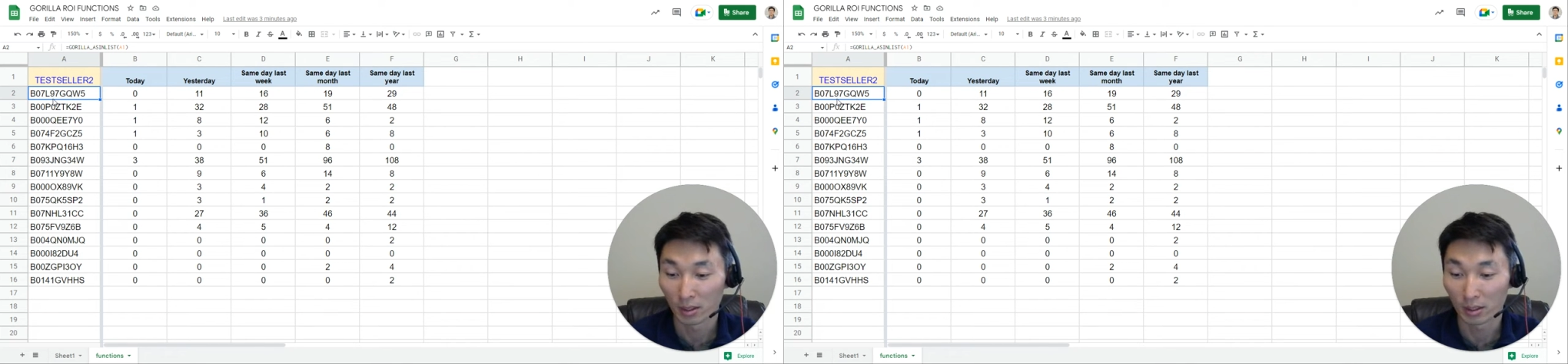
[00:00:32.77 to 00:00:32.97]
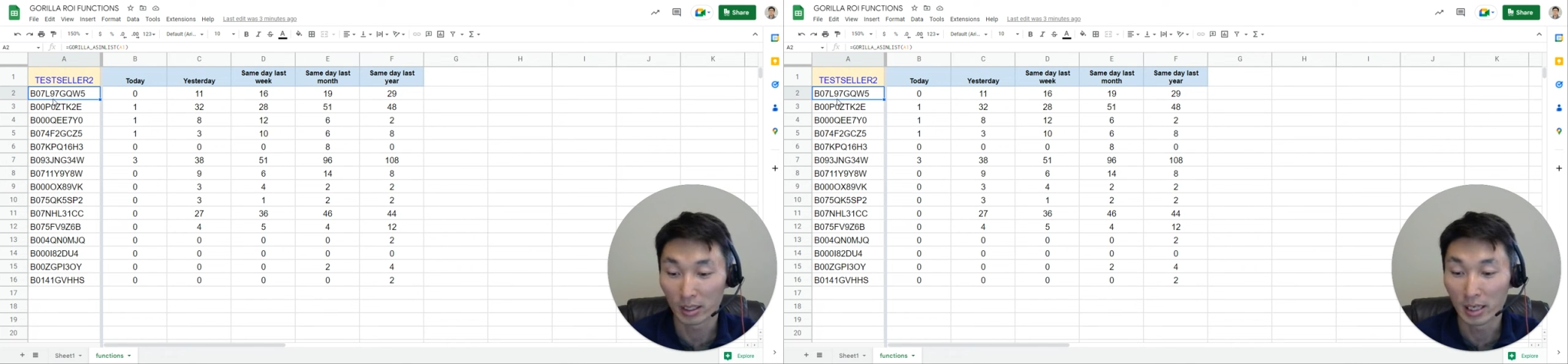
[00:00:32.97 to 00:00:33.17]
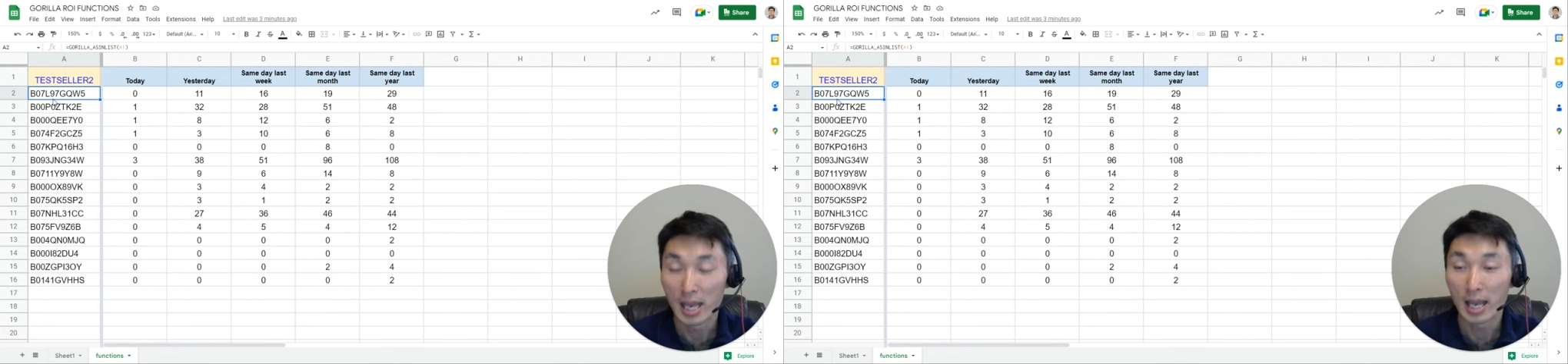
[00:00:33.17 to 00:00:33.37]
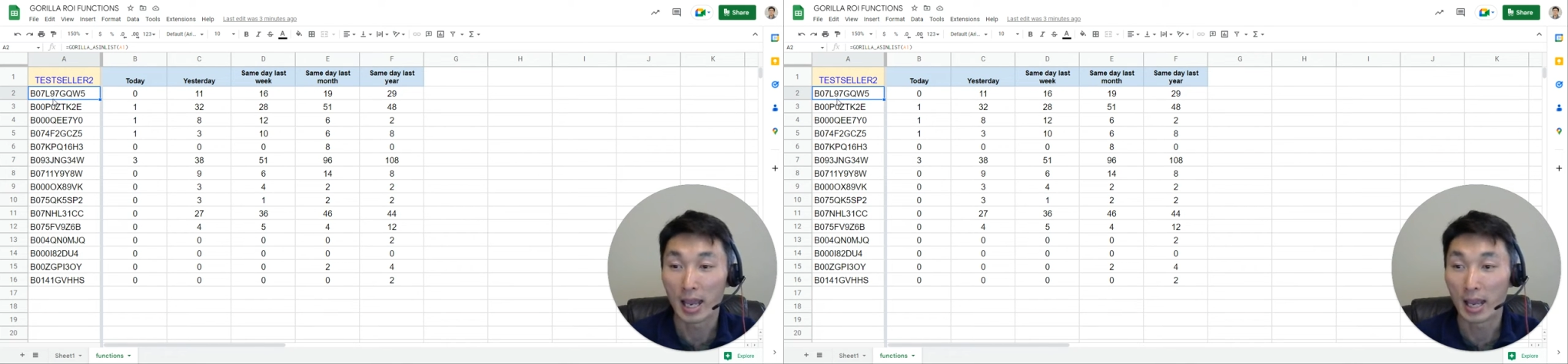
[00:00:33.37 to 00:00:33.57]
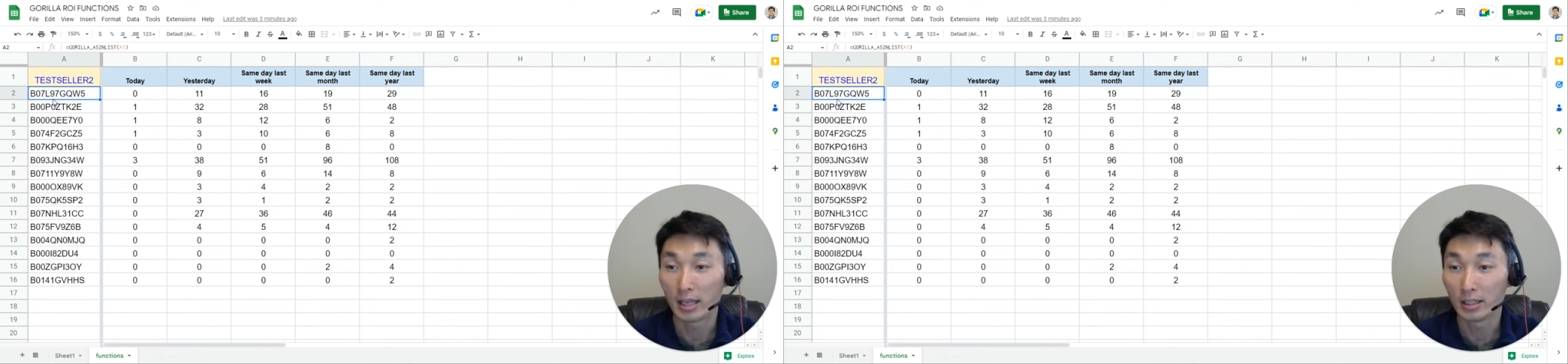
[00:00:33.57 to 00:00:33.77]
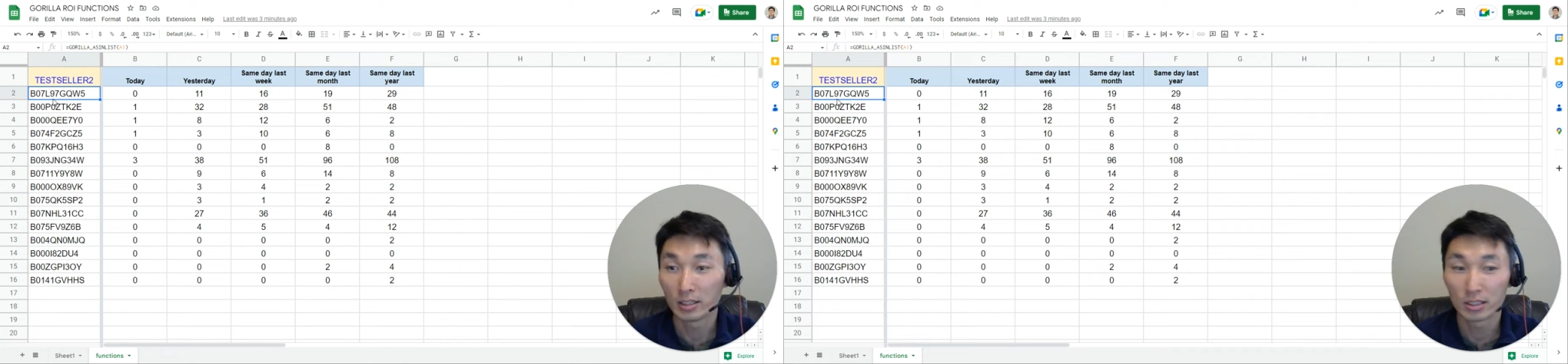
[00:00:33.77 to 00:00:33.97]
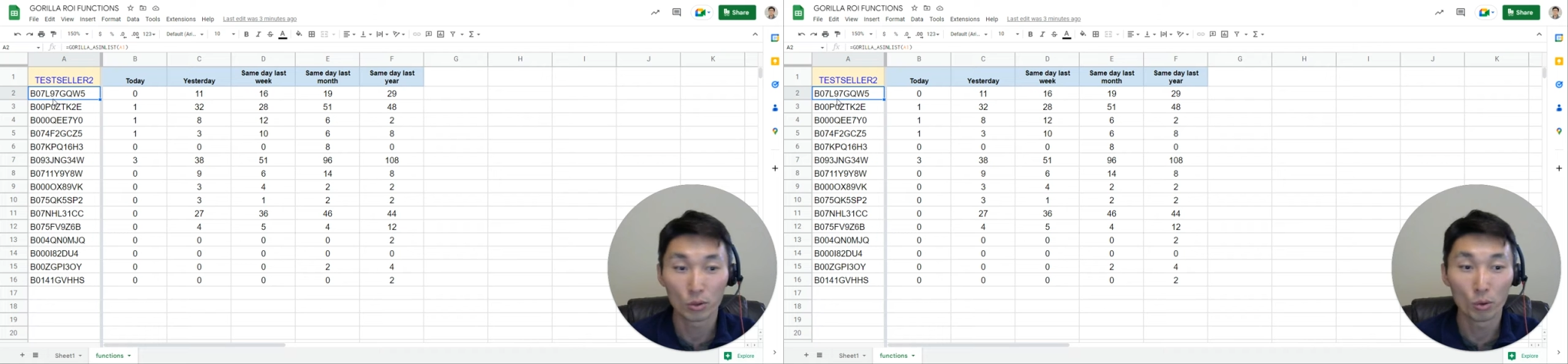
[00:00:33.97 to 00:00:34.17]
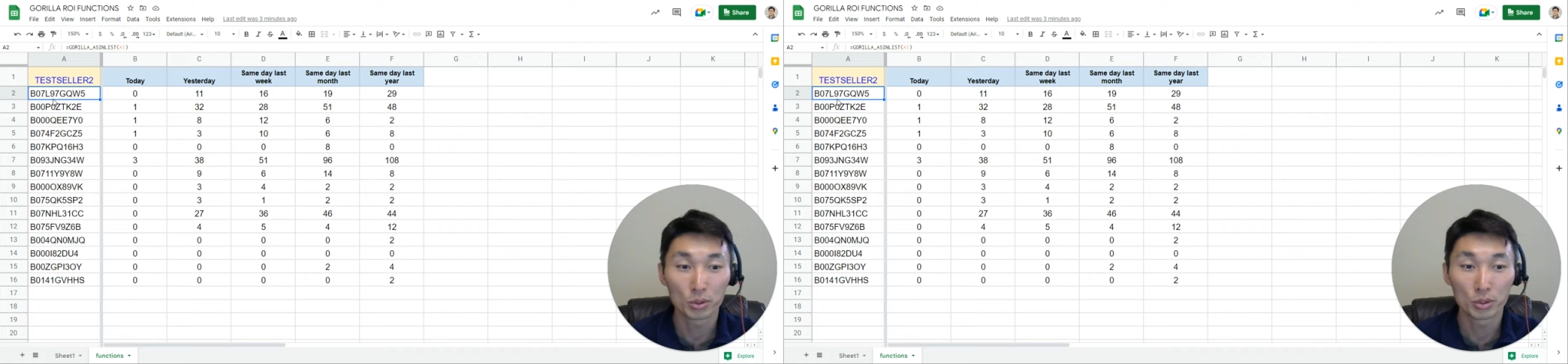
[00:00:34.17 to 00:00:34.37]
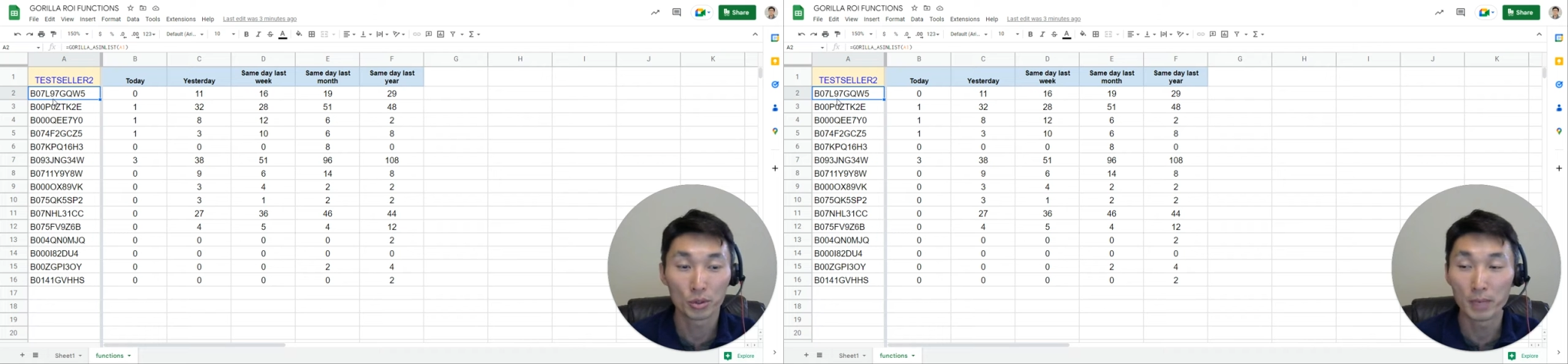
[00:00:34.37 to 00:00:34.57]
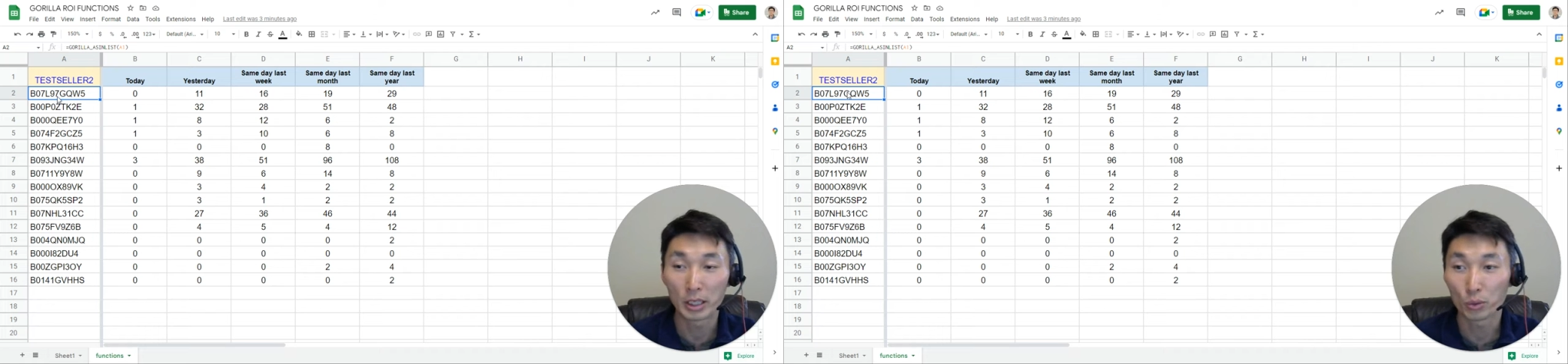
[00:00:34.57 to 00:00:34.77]
Okay. And also
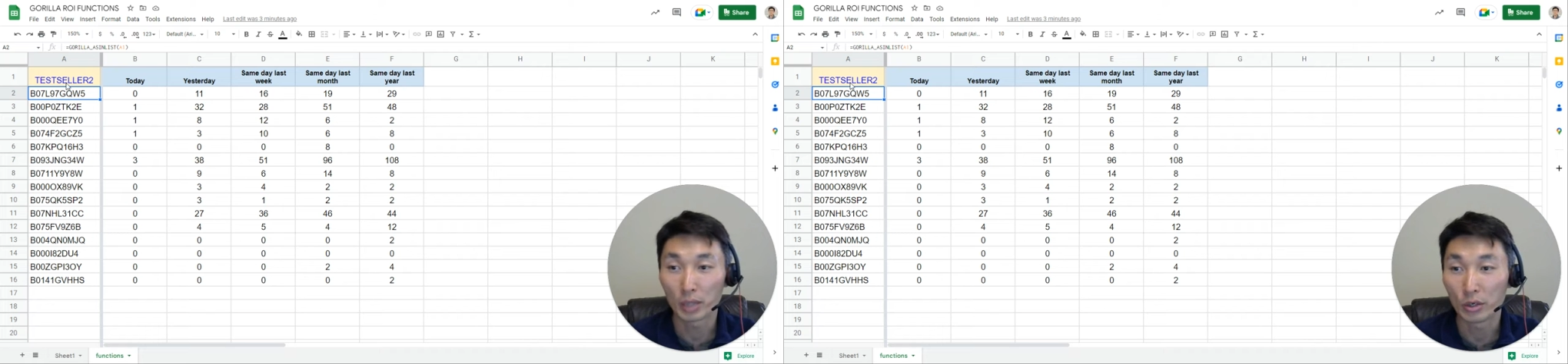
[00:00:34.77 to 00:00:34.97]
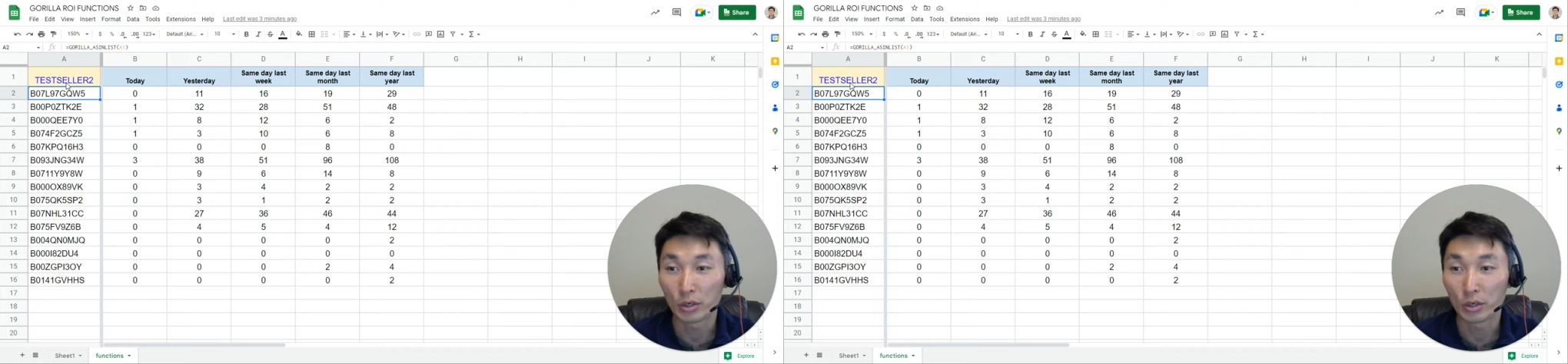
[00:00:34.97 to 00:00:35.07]
make sure that